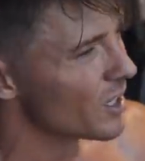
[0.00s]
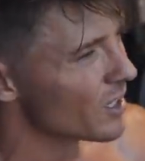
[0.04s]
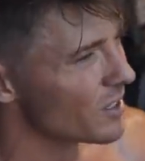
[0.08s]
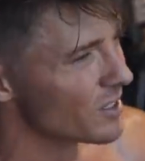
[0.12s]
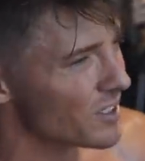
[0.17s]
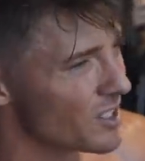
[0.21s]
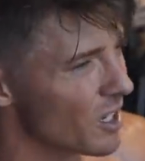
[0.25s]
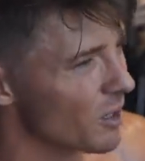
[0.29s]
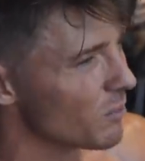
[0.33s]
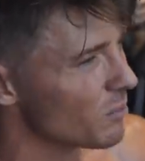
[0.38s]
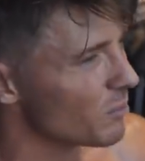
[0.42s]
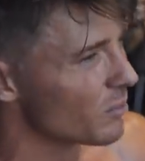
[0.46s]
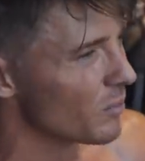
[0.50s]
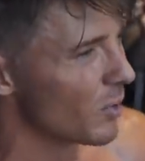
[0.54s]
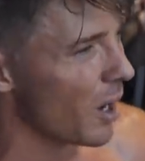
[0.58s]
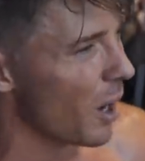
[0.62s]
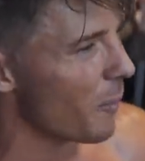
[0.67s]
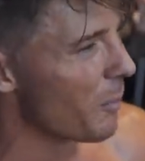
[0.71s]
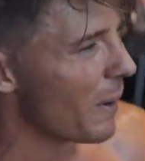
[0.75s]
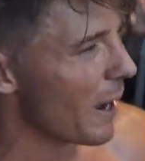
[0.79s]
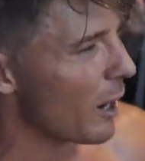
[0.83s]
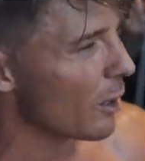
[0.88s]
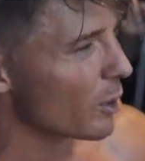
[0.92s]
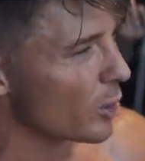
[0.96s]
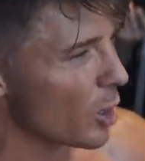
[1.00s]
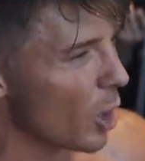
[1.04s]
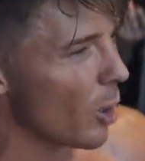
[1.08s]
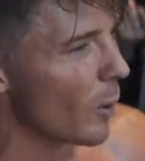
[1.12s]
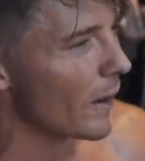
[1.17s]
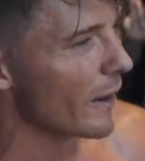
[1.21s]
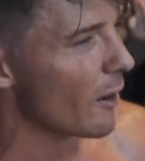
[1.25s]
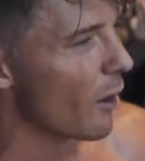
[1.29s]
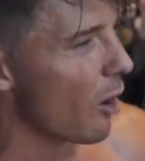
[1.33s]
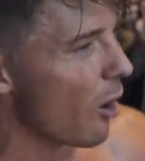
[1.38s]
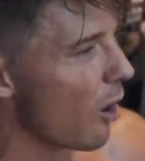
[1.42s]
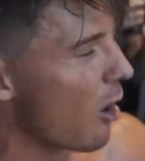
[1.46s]
There's something about
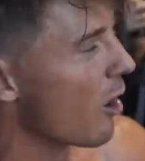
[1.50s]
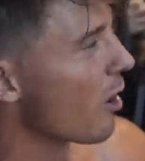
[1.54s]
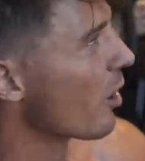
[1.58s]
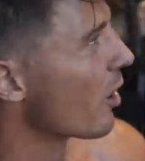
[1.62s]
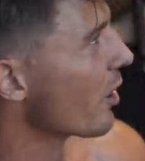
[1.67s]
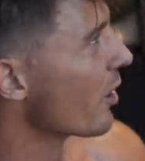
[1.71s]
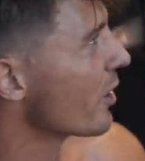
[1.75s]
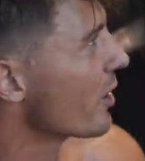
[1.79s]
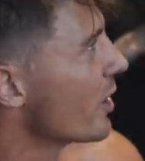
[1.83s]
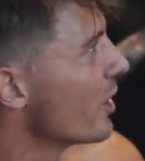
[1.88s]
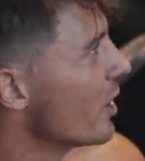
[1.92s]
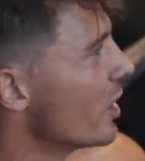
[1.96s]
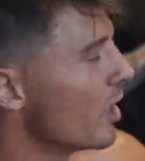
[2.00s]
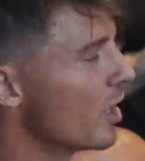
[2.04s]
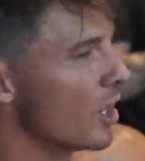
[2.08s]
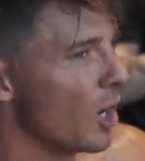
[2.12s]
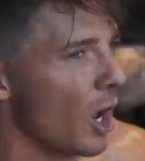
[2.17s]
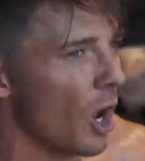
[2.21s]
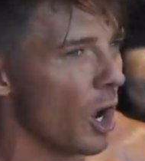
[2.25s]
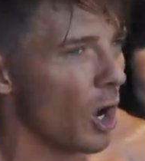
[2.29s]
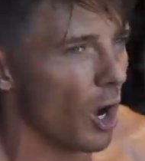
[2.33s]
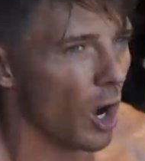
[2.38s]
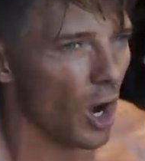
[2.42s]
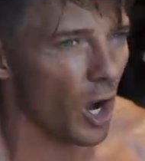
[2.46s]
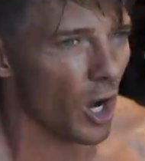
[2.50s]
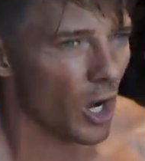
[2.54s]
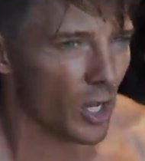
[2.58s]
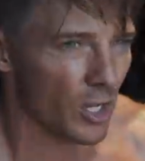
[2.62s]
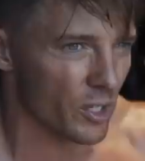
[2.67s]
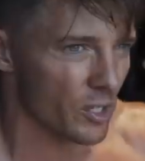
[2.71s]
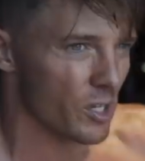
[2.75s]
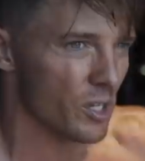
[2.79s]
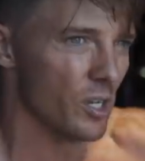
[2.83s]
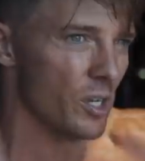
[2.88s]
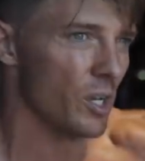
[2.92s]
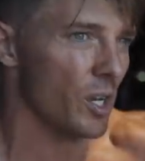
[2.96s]
going hard
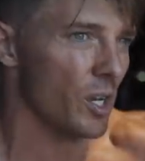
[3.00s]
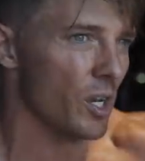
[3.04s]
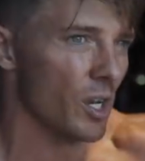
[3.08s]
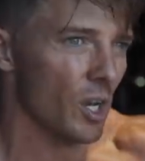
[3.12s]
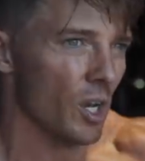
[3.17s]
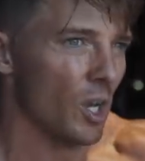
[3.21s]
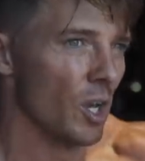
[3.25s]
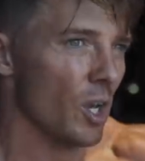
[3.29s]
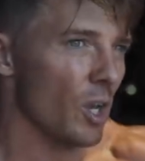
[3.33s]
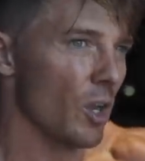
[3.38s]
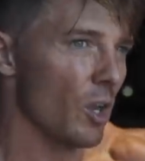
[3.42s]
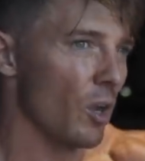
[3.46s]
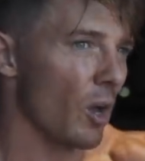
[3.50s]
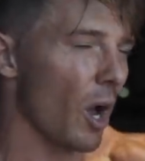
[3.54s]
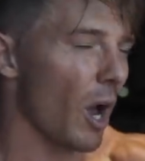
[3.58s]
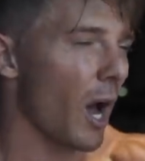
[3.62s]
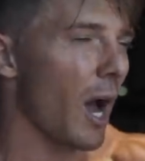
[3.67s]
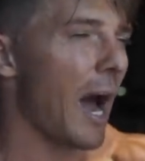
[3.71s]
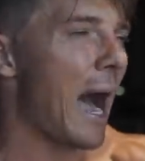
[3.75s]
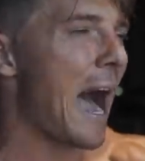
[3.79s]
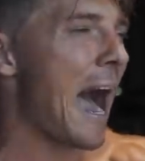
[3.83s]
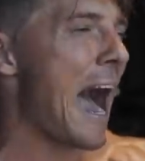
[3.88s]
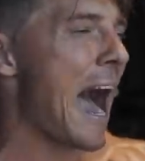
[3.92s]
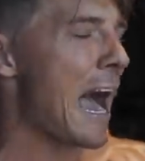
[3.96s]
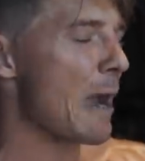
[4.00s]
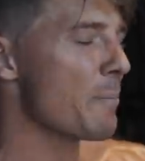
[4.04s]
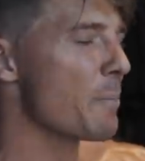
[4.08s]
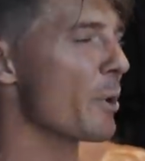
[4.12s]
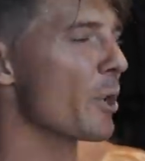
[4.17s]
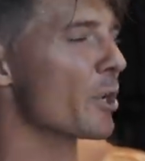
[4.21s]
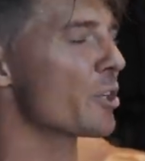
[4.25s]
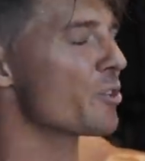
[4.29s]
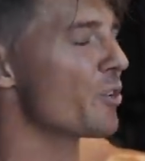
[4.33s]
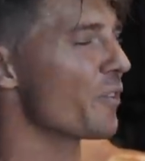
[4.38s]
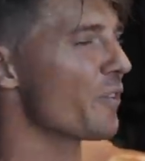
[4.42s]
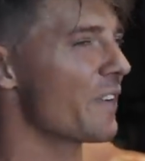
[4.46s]
on a
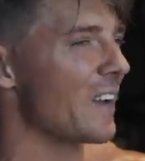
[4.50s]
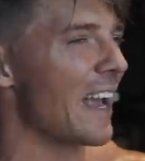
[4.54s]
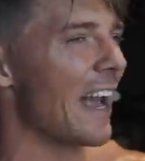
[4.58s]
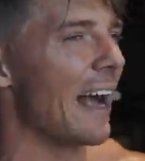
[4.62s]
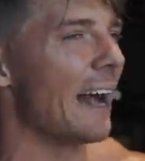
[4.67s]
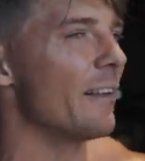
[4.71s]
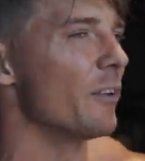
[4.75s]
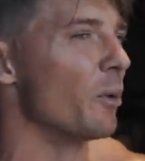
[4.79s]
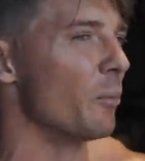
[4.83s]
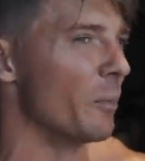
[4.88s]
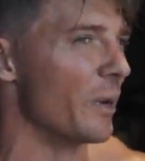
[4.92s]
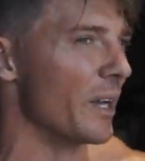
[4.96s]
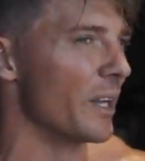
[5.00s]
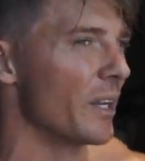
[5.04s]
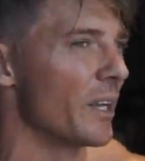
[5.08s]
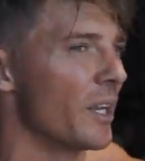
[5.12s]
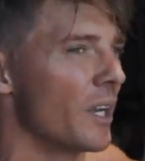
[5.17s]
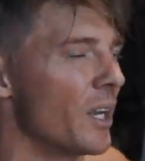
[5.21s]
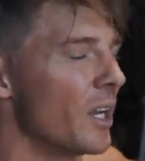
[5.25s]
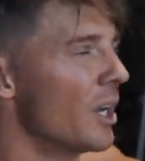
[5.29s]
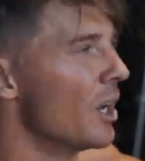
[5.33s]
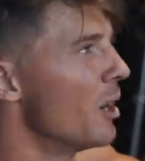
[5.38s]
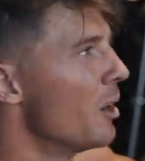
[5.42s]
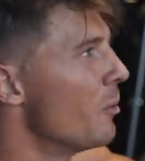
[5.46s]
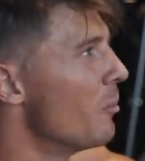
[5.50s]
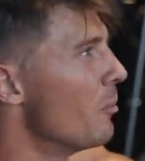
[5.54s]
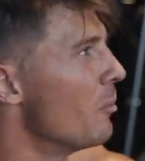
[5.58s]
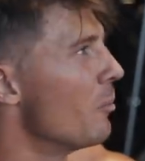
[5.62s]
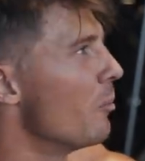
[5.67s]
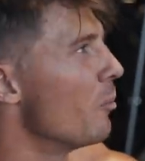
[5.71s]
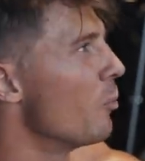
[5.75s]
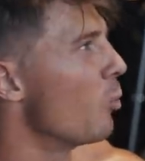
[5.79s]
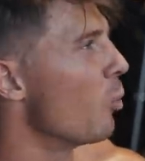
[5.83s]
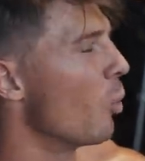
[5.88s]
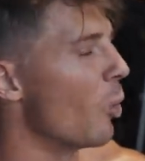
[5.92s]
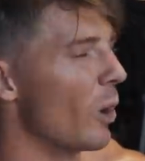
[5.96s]
hypertrophy element
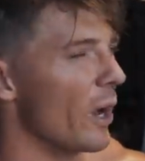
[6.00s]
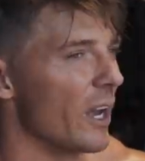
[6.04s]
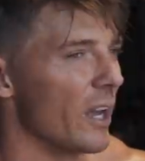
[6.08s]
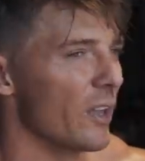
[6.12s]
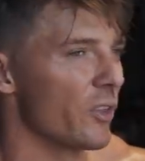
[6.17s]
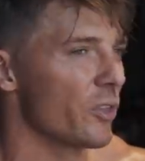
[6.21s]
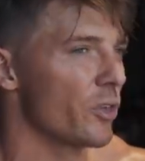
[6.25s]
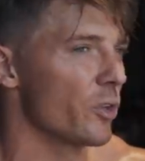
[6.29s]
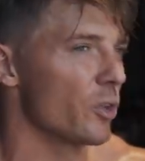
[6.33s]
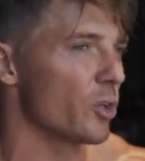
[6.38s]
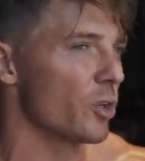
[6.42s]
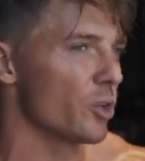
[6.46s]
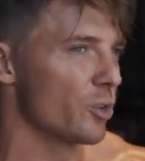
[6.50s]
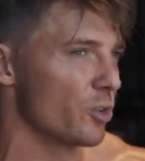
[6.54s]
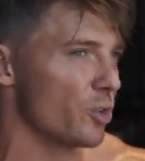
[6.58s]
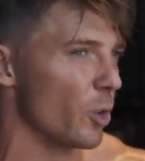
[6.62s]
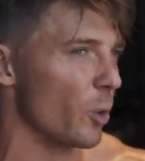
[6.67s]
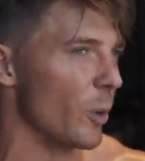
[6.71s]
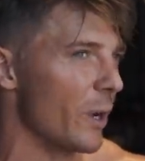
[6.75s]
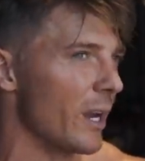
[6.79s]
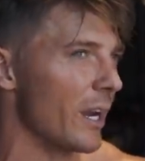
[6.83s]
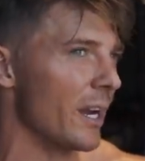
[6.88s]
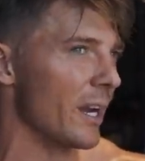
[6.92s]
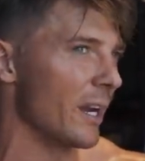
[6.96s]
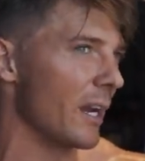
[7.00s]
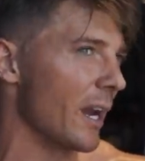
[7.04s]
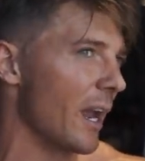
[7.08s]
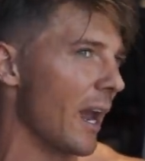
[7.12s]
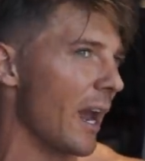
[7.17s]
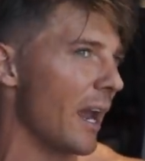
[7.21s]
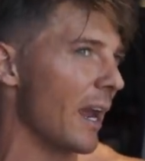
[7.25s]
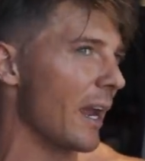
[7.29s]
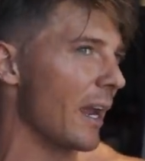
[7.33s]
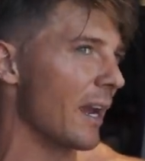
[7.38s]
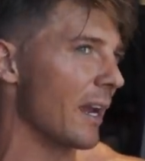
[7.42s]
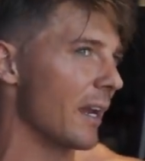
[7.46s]
with doing
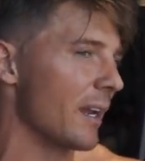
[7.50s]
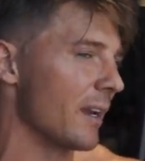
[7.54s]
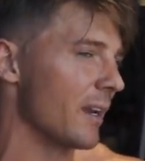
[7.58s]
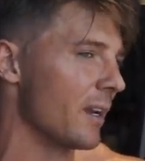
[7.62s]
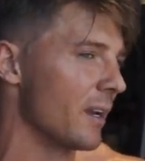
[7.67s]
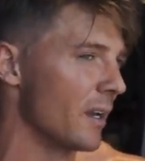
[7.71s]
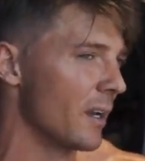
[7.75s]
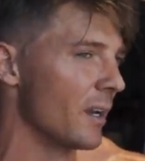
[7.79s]
a,